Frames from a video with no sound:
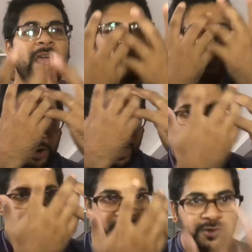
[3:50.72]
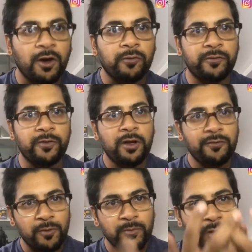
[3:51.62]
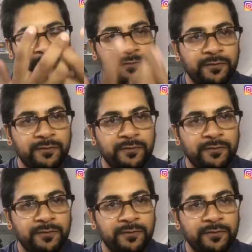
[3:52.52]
and freeing himself from those